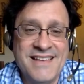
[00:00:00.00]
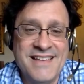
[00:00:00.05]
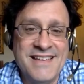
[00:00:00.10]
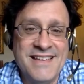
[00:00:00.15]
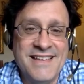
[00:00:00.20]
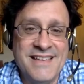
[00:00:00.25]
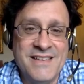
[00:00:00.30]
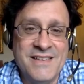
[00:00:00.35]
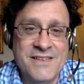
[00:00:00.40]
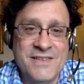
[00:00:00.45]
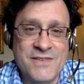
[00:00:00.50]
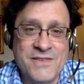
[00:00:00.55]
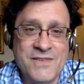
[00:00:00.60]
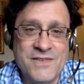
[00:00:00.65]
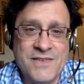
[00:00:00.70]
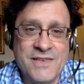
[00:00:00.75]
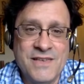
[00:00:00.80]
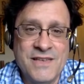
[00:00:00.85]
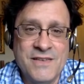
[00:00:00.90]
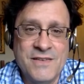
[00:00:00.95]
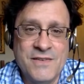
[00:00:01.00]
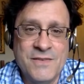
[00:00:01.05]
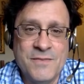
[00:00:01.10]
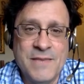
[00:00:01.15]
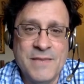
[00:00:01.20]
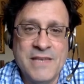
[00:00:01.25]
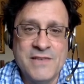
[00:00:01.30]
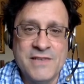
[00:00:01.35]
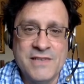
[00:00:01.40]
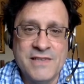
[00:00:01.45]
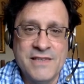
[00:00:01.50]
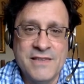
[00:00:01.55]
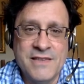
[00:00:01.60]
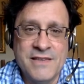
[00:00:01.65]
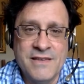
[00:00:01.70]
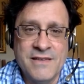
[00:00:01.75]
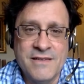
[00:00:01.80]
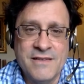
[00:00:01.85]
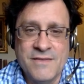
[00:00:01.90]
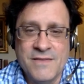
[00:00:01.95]
is is basically
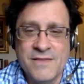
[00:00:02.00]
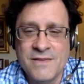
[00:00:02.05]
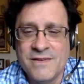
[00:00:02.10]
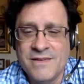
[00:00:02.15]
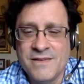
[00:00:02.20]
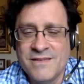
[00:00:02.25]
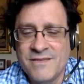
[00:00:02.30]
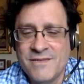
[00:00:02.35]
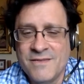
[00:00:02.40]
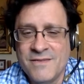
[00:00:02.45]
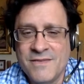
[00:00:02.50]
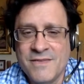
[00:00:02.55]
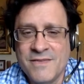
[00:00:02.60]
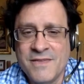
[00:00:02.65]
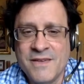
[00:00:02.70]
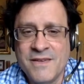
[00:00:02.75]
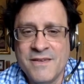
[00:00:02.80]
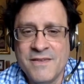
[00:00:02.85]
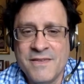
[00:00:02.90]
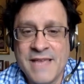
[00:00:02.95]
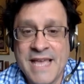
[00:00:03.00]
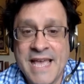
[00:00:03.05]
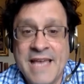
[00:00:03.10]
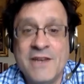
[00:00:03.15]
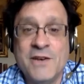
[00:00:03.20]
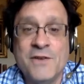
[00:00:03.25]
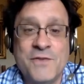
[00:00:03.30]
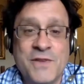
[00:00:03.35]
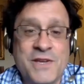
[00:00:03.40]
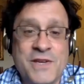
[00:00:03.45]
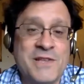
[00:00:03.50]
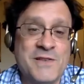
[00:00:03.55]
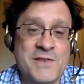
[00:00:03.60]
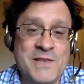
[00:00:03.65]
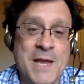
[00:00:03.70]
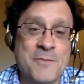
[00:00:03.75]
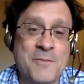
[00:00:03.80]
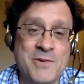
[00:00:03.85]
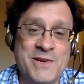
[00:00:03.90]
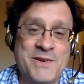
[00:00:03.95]
the the the, the end of the
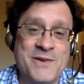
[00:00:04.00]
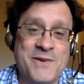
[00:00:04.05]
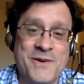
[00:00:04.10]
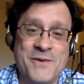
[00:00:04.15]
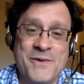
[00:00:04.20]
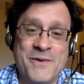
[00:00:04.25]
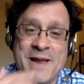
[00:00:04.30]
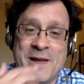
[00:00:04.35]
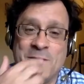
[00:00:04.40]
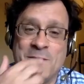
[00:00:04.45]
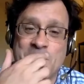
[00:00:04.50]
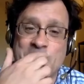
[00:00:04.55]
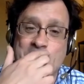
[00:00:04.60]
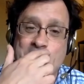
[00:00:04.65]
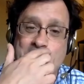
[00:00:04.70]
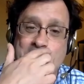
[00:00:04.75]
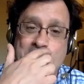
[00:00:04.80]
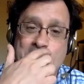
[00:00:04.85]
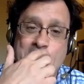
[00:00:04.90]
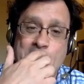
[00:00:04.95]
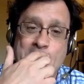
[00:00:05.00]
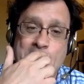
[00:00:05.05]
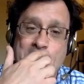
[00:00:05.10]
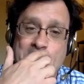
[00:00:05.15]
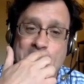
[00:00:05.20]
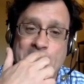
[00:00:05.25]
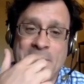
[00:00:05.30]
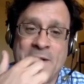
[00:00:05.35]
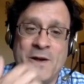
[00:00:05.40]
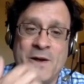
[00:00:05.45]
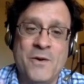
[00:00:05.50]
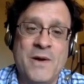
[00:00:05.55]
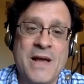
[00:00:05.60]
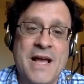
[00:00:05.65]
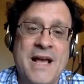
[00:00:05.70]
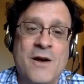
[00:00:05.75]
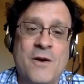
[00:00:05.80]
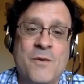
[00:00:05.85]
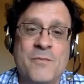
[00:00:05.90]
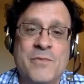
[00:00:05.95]
conception around you know
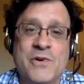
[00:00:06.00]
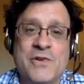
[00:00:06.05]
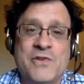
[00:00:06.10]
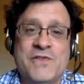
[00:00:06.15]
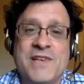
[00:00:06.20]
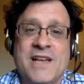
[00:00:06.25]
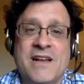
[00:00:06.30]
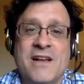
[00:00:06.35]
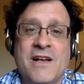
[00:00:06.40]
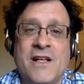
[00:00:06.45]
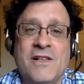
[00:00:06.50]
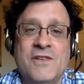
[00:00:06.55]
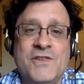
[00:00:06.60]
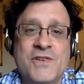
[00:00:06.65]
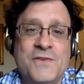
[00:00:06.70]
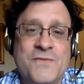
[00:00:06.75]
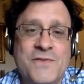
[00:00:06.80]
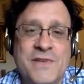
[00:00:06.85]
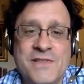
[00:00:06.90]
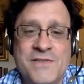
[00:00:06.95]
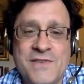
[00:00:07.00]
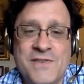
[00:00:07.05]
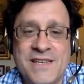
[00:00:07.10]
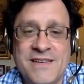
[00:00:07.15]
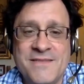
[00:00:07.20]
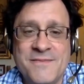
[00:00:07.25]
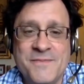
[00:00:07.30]
how buddhist psychology fits in